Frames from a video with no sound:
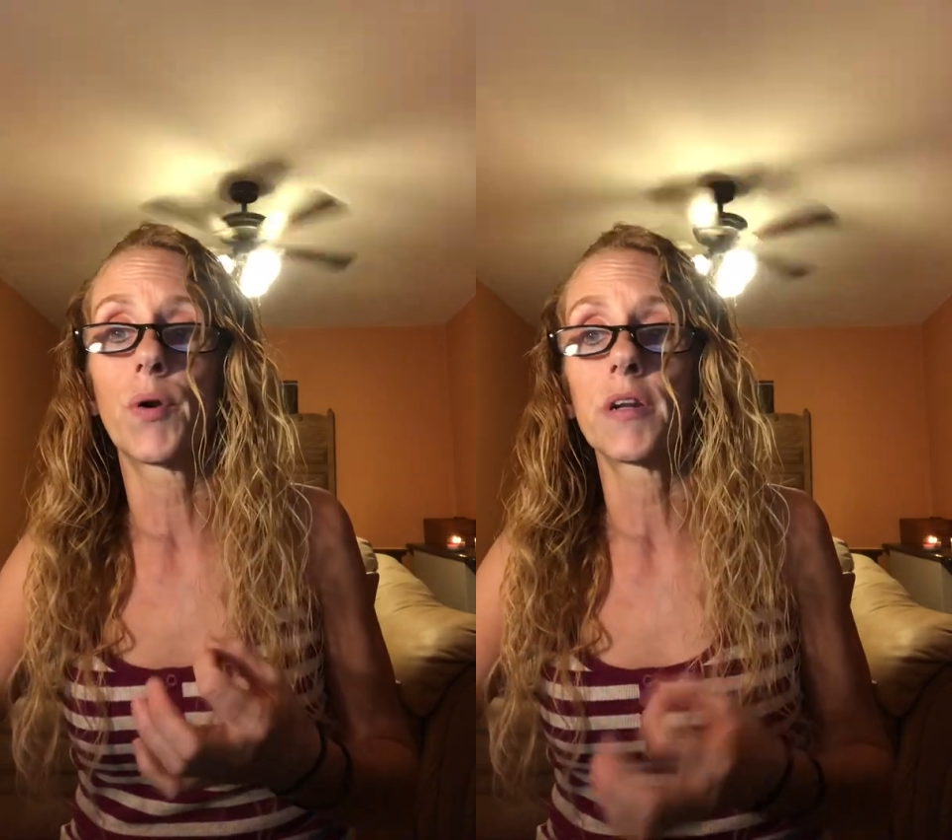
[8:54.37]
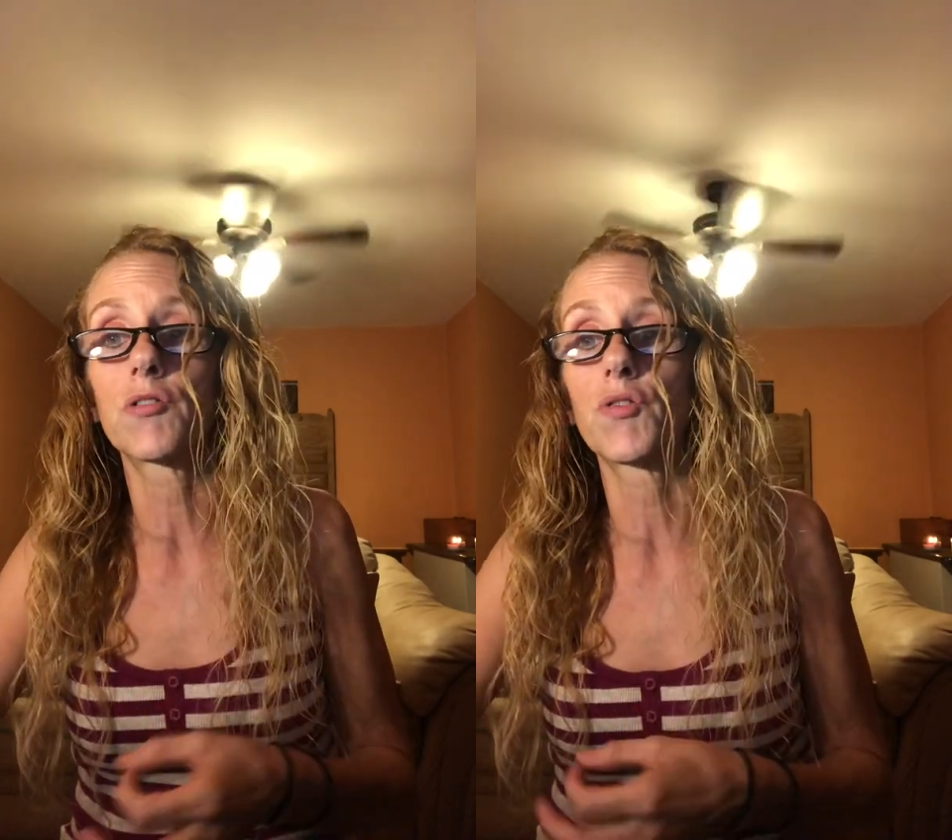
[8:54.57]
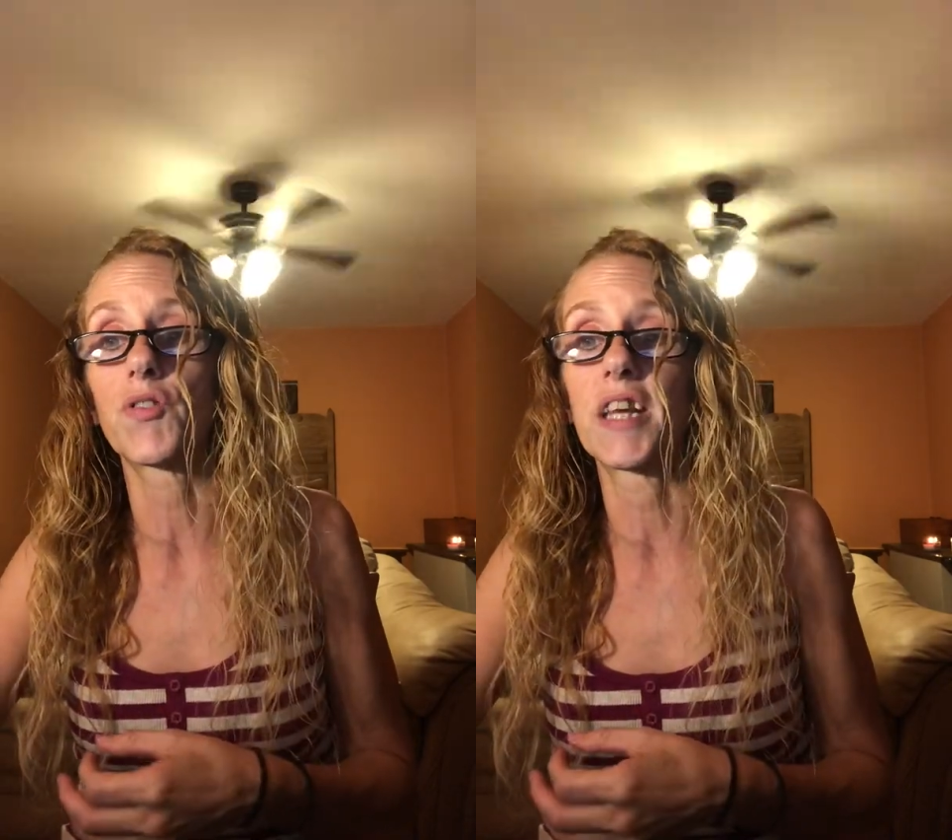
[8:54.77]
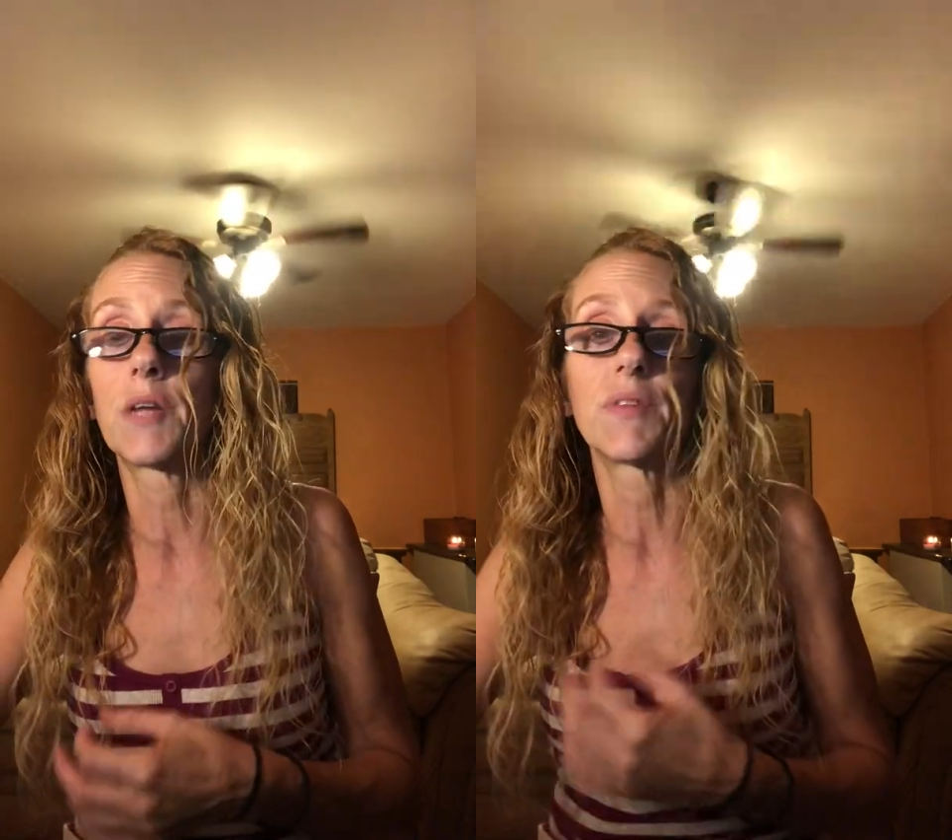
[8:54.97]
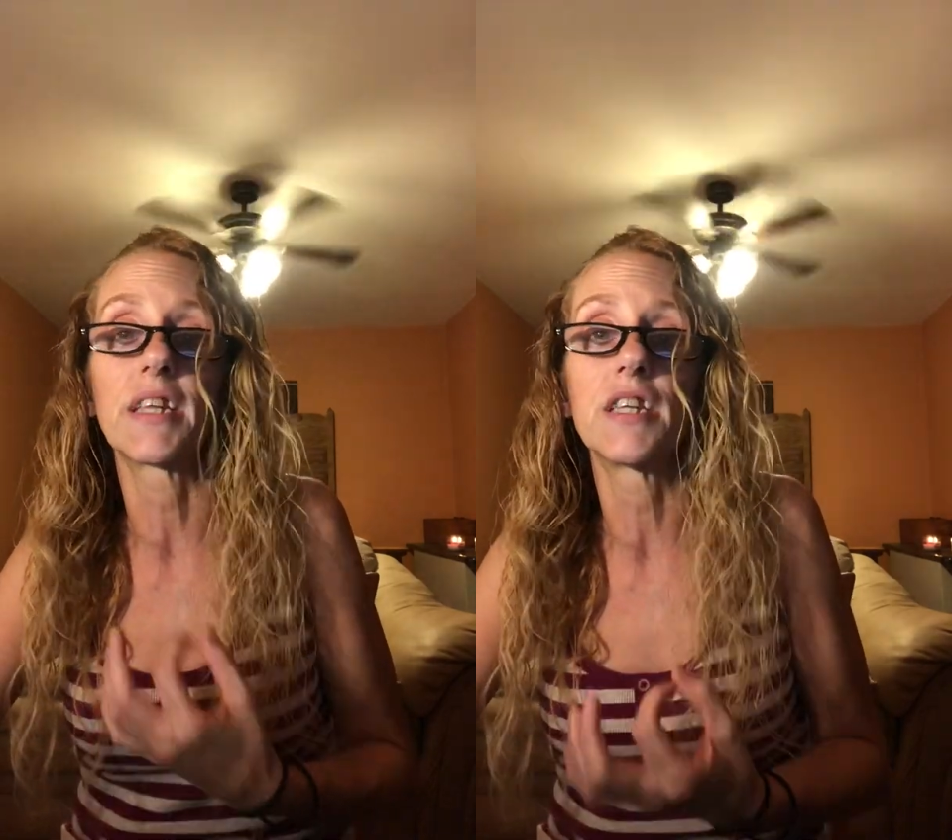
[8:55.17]
and
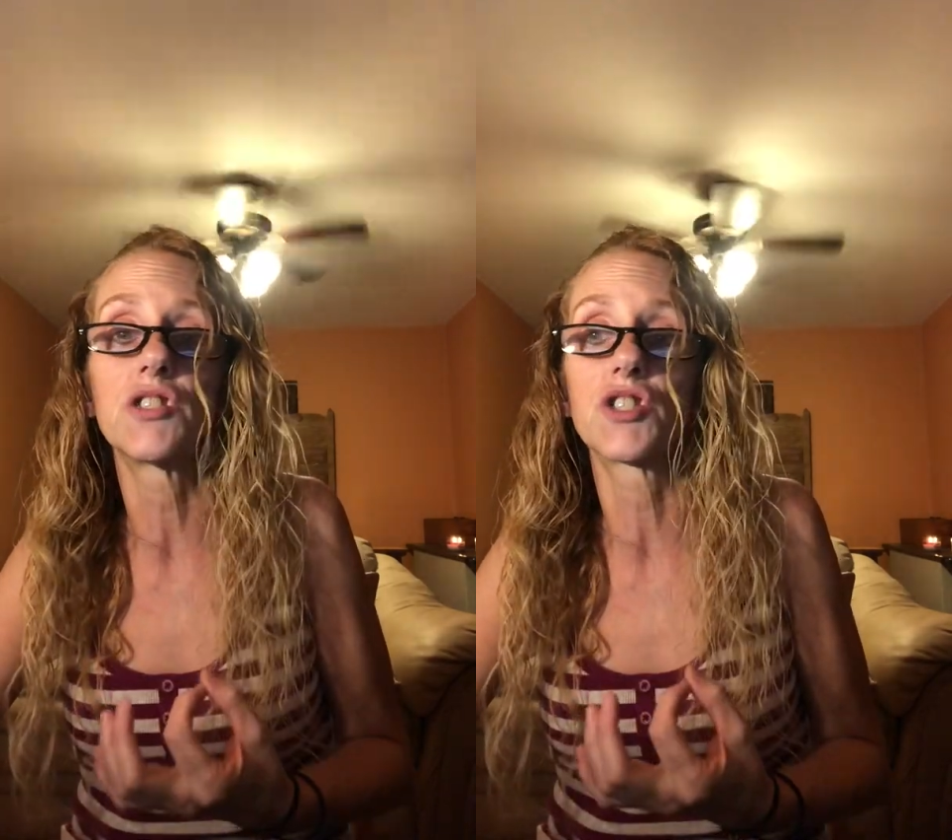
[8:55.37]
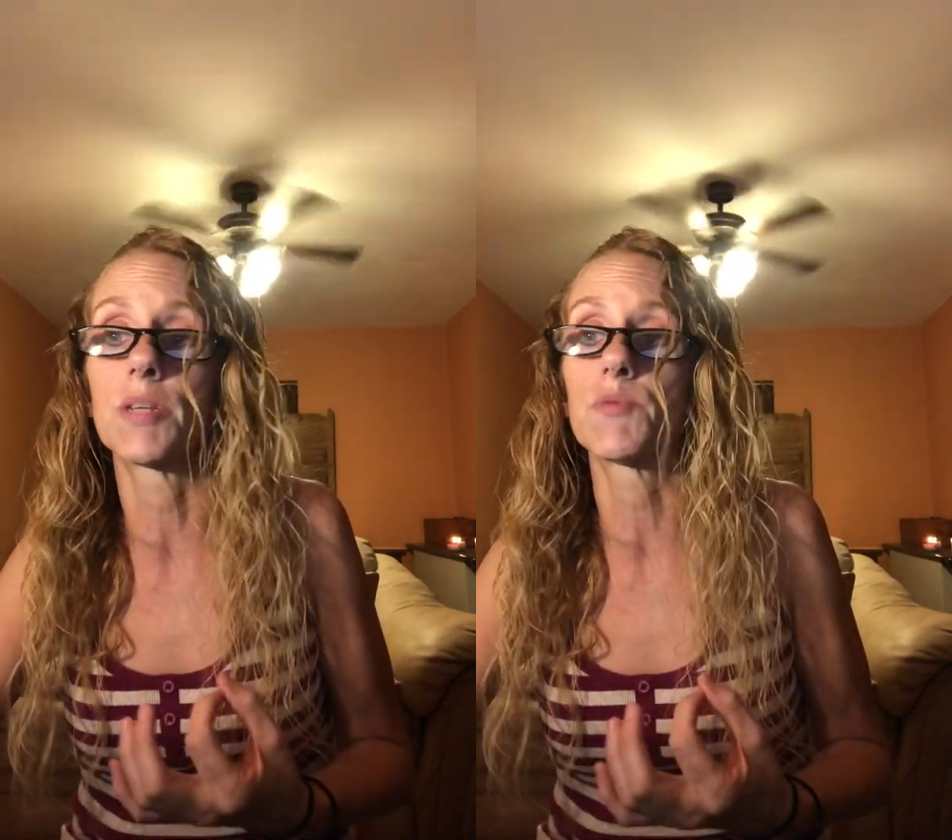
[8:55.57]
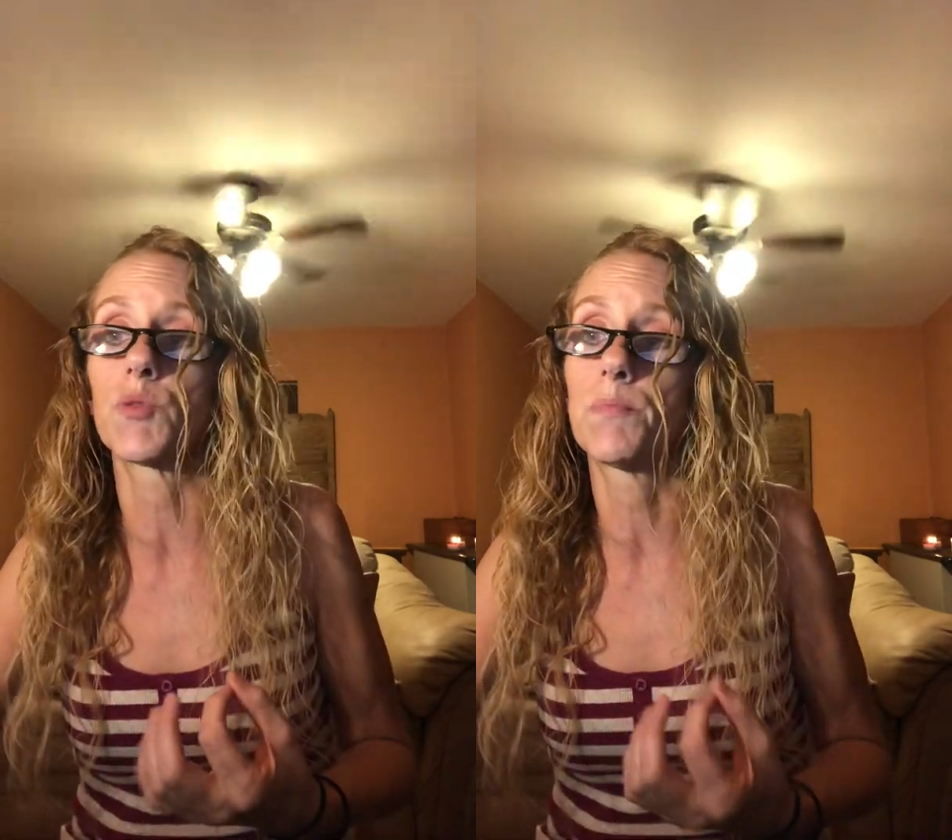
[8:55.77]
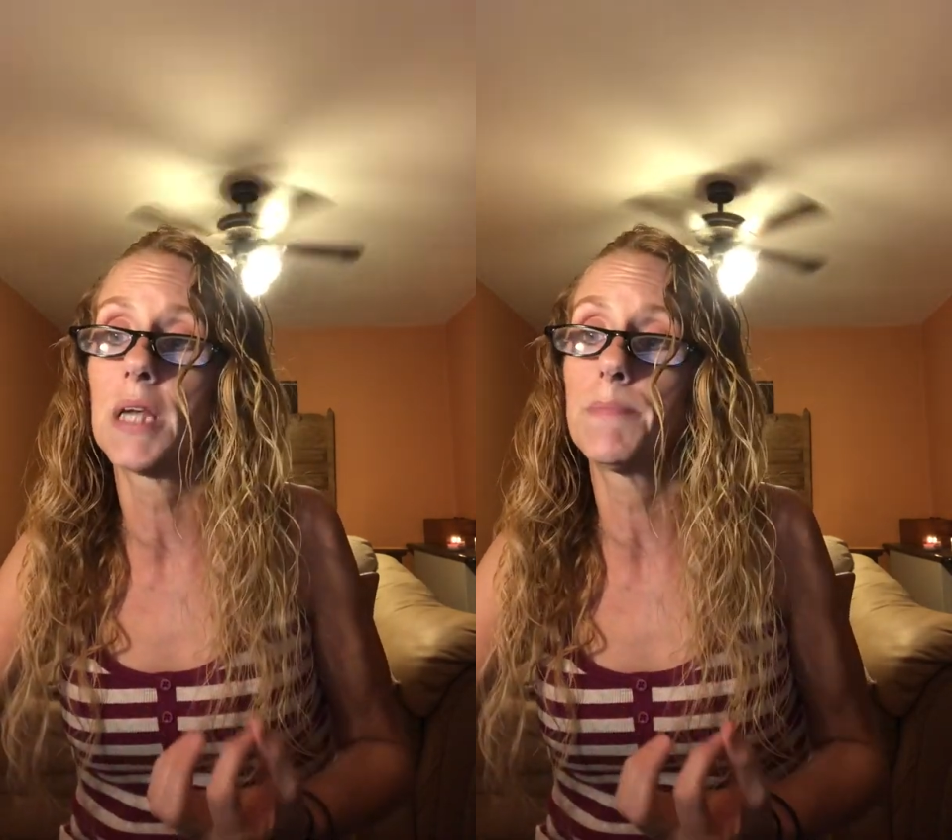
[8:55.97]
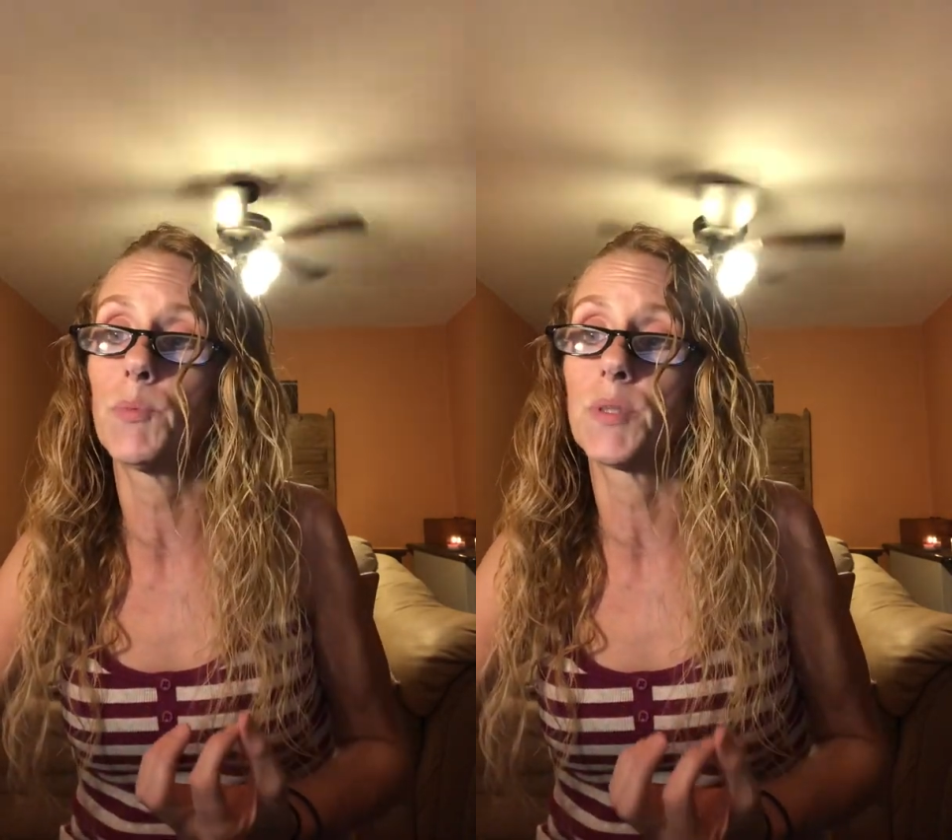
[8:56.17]
creating relationships with
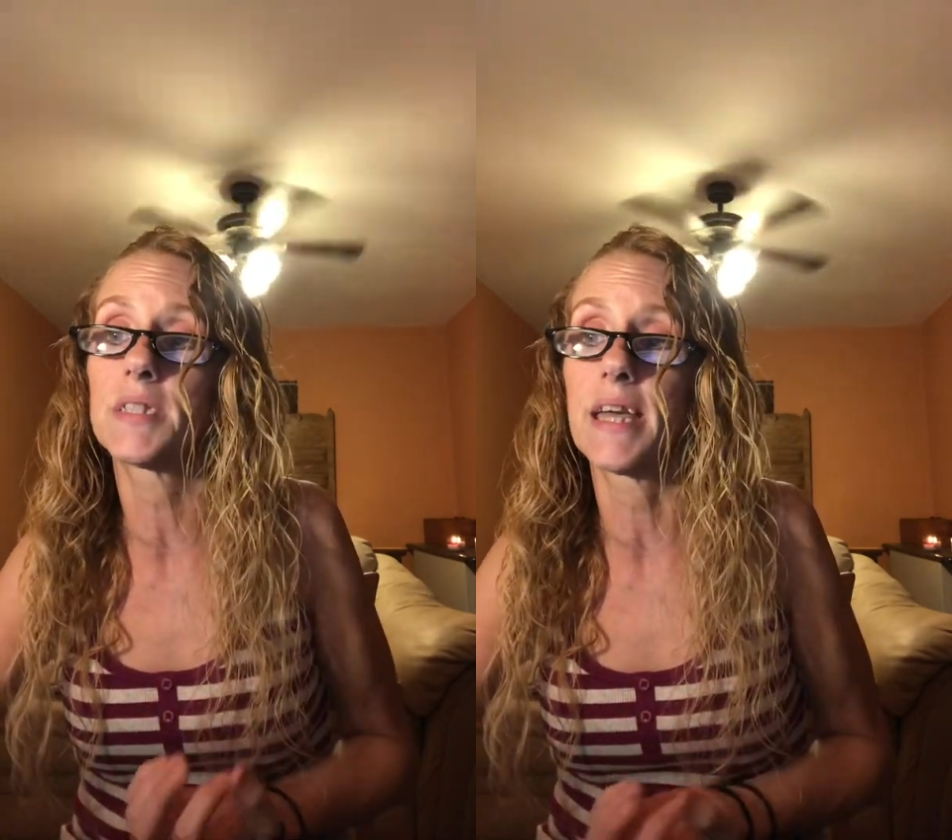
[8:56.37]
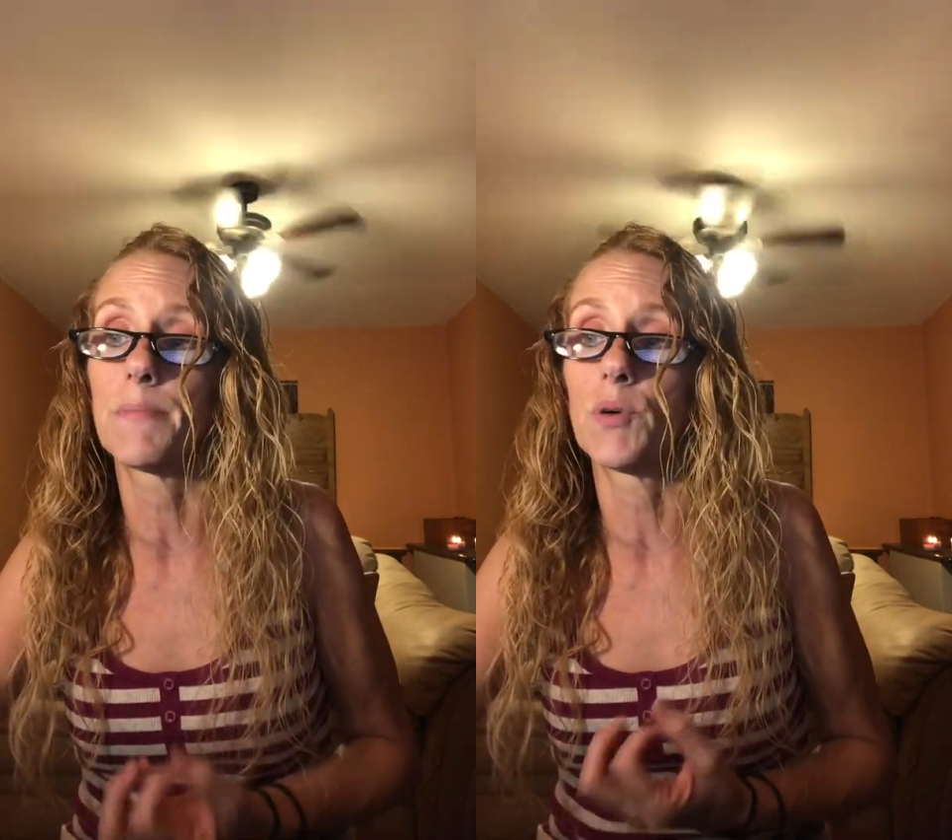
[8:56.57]
people will take